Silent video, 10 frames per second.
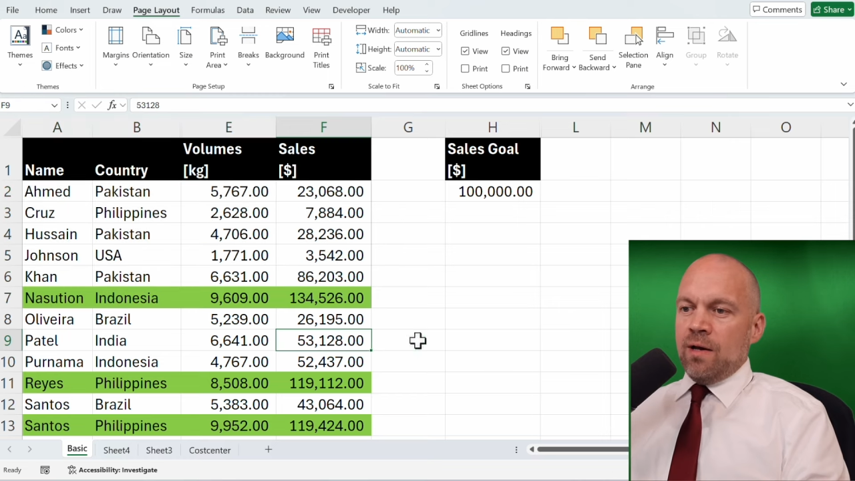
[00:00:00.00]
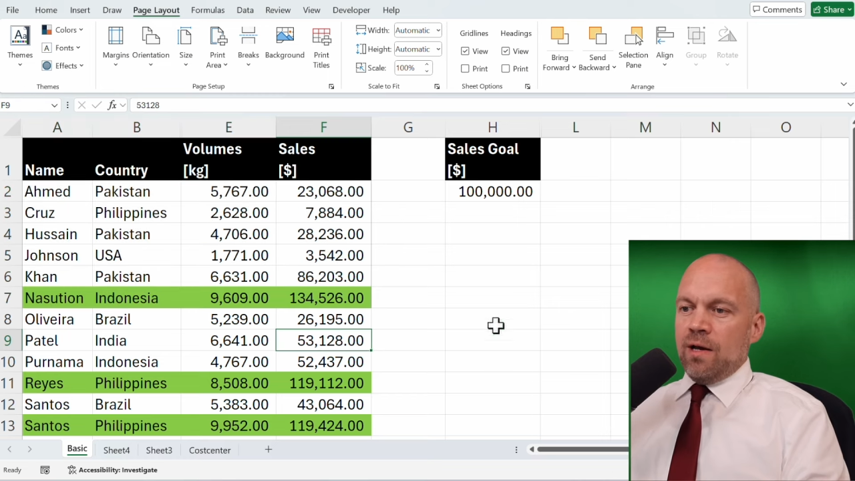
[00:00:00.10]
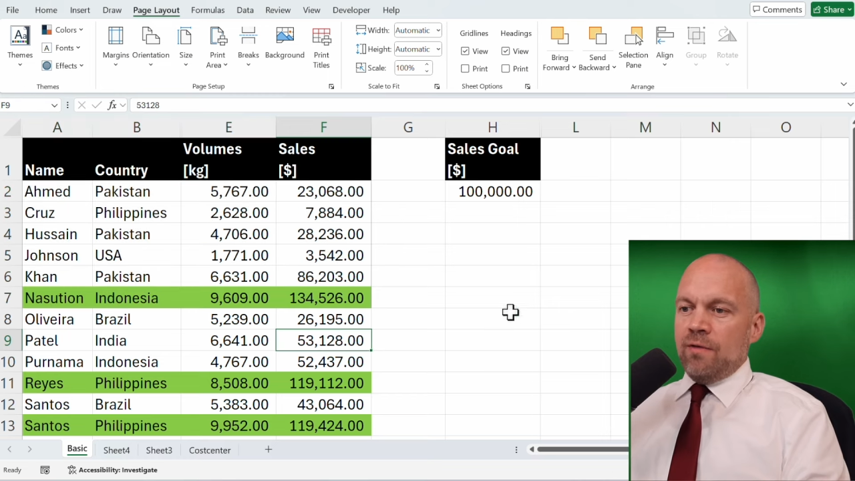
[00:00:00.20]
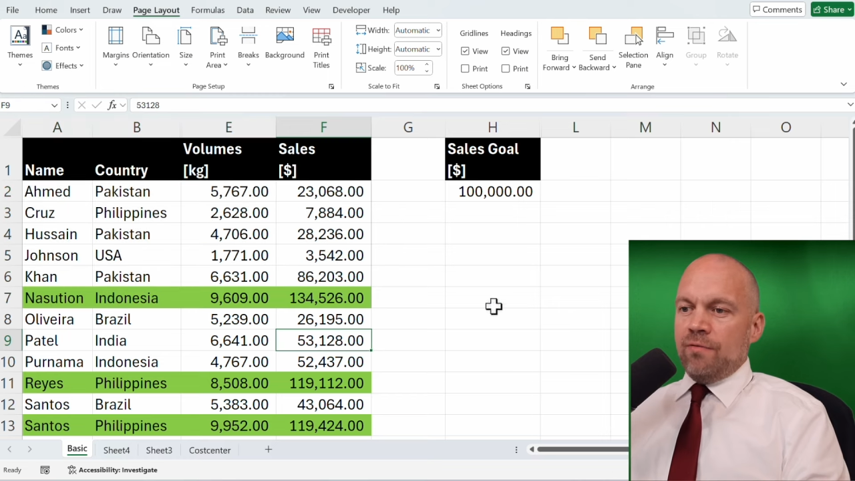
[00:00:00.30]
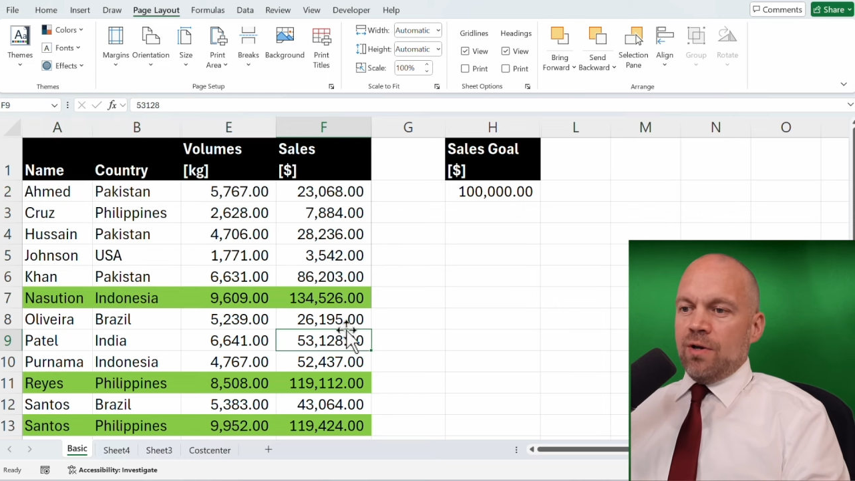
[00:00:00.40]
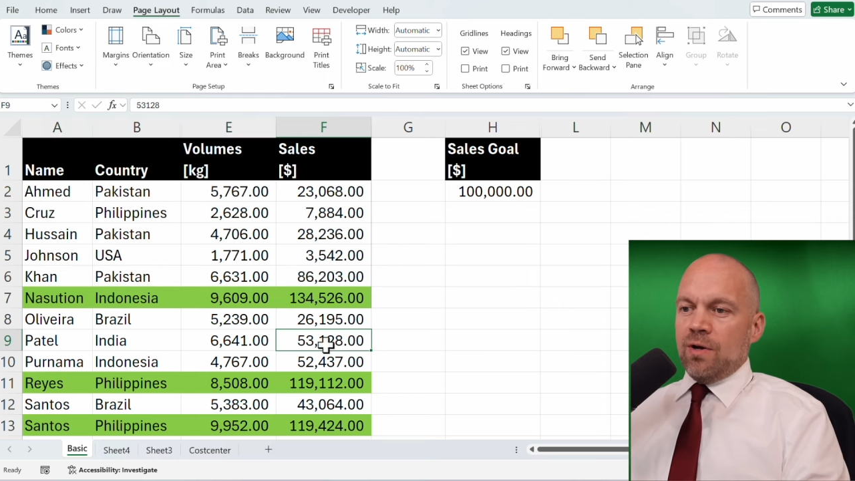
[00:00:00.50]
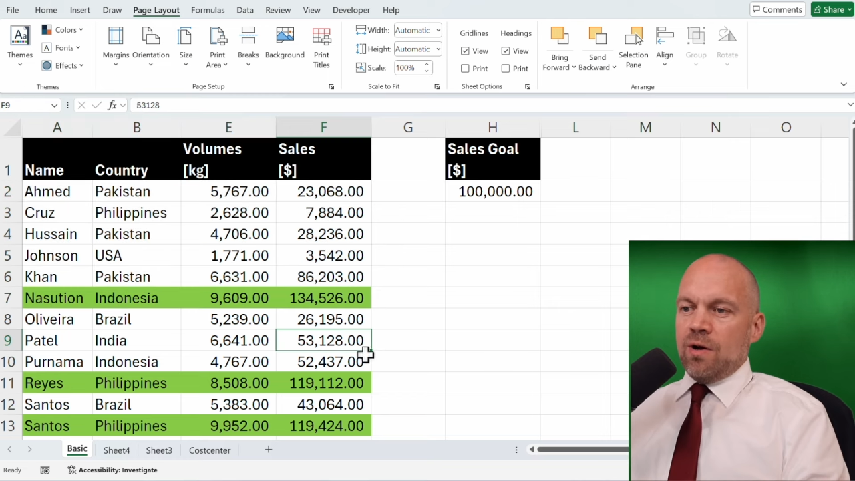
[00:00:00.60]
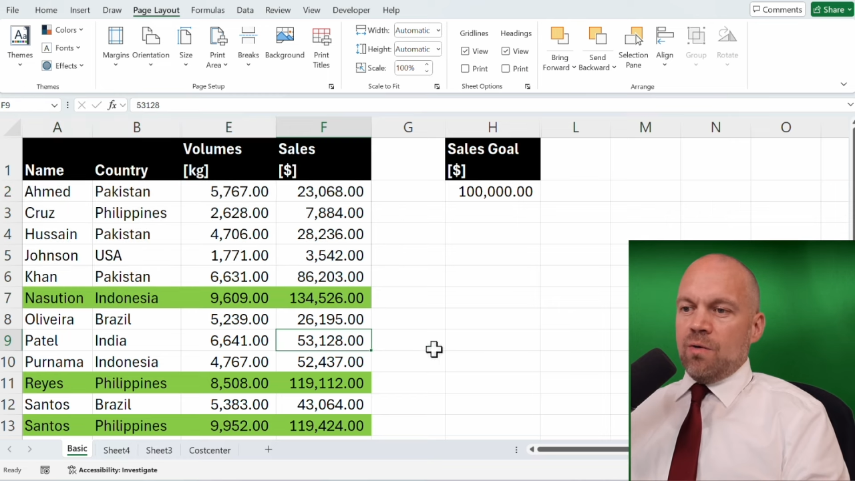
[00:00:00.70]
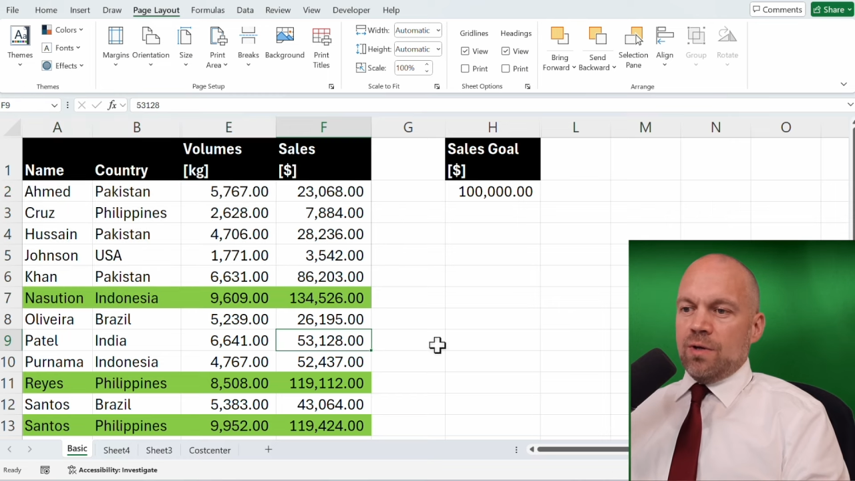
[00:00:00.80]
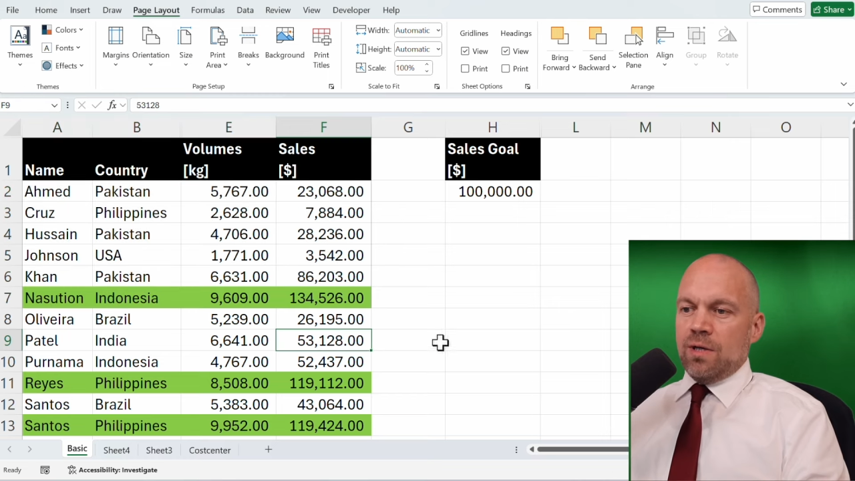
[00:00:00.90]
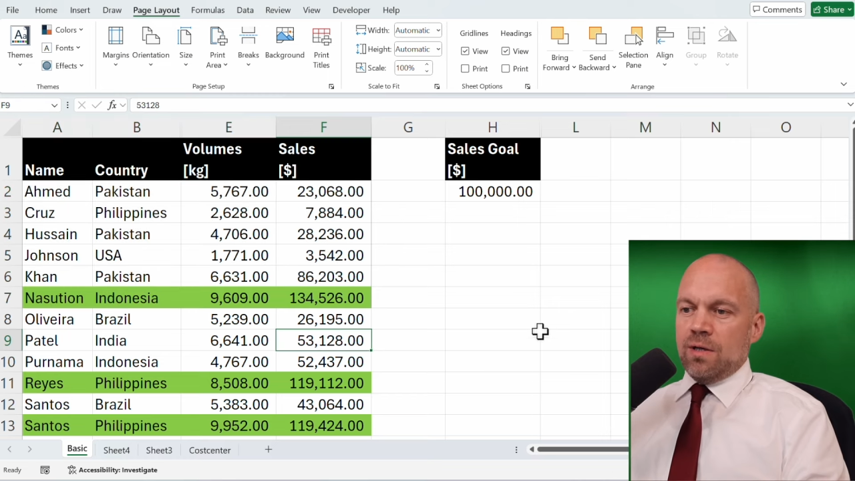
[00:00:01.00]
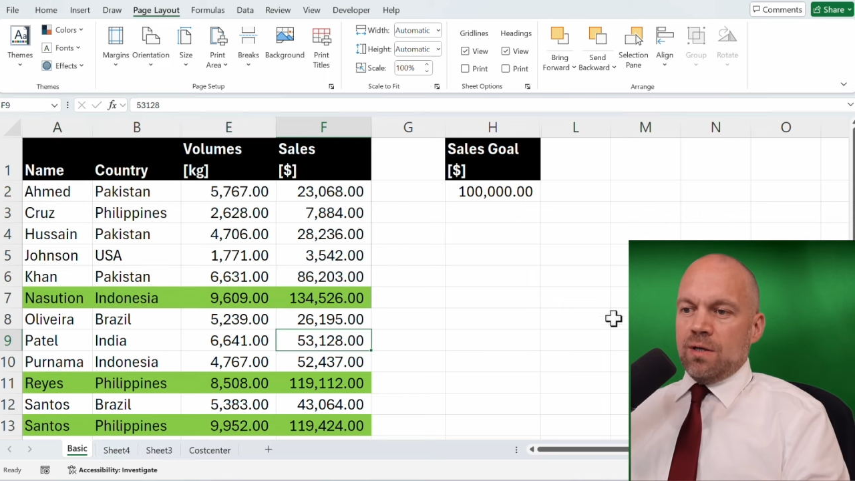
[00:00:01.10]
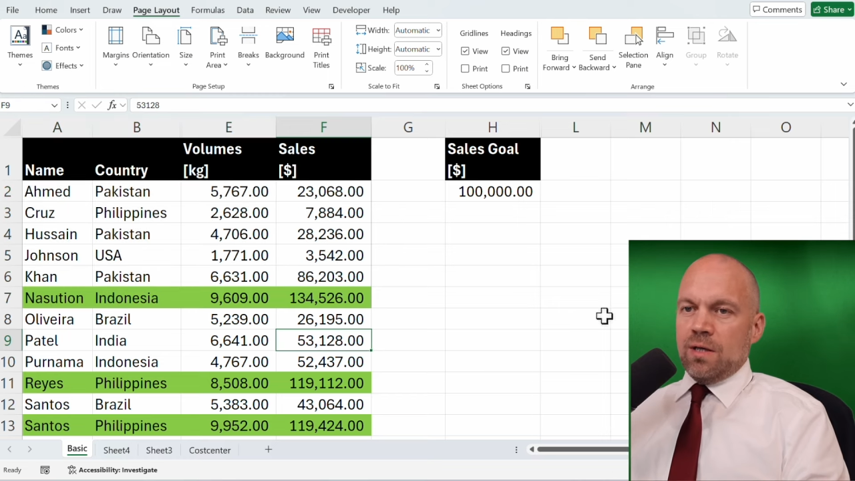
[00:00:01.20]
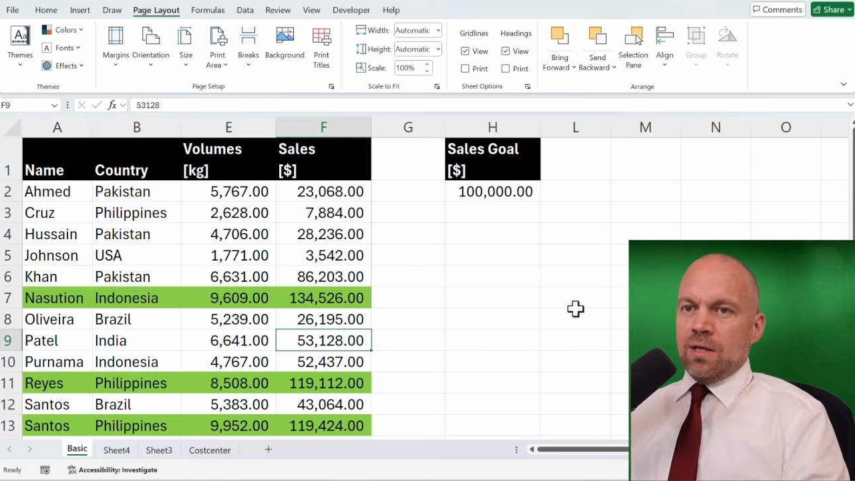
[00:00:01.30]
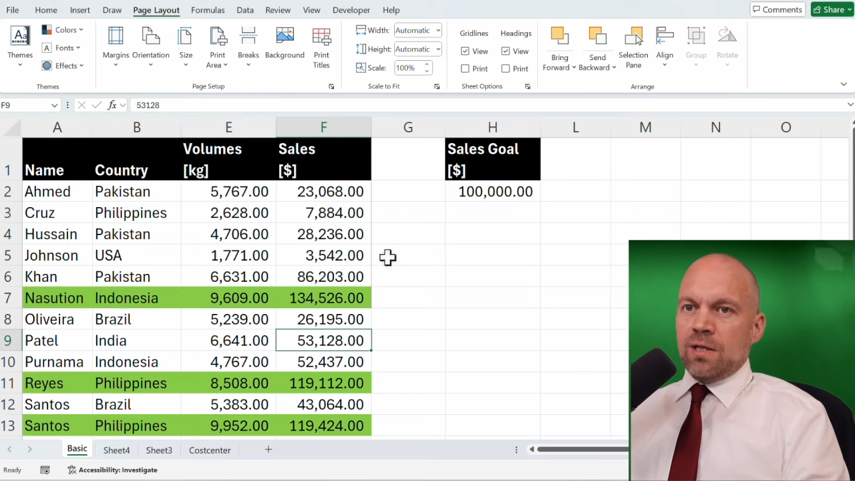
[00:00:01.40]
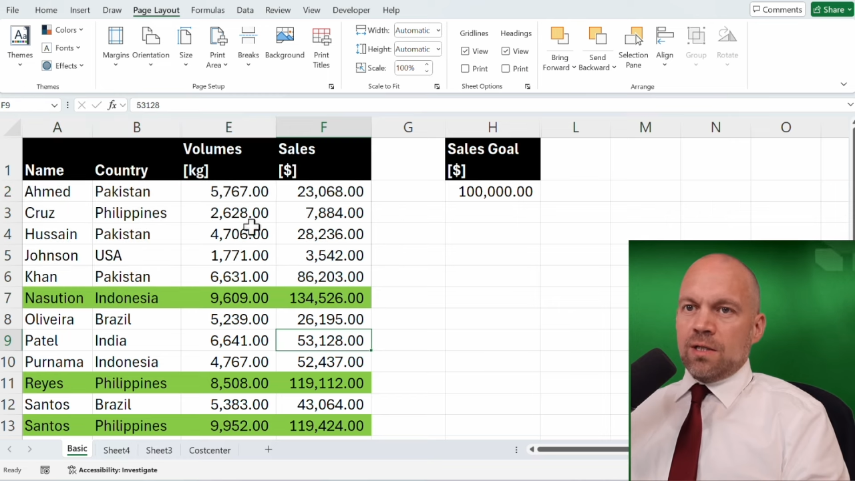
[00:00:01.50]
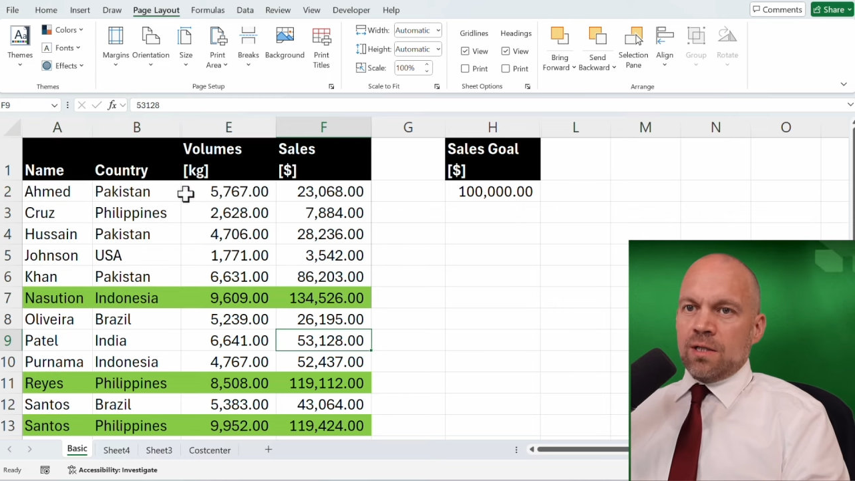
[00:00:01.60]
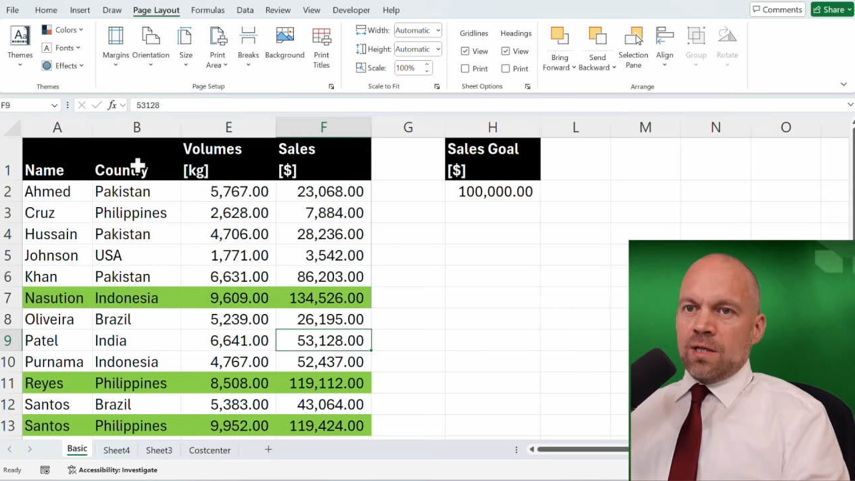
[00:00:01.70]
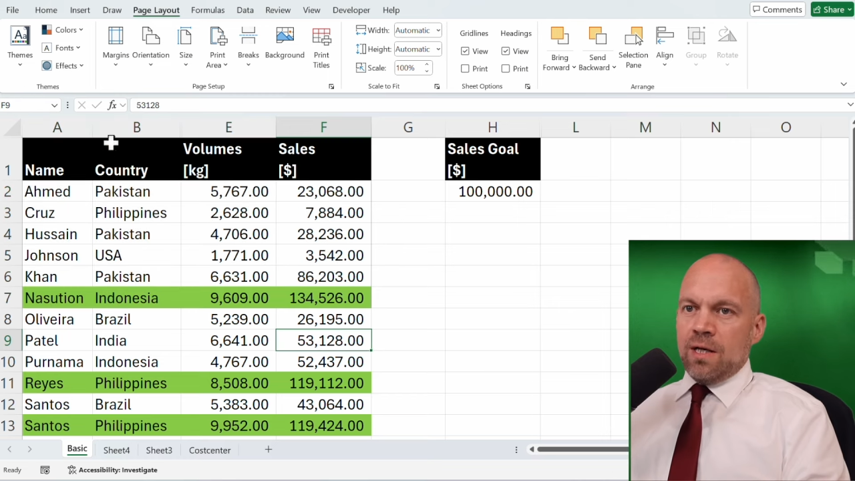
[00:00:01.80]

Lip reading: If you go here in it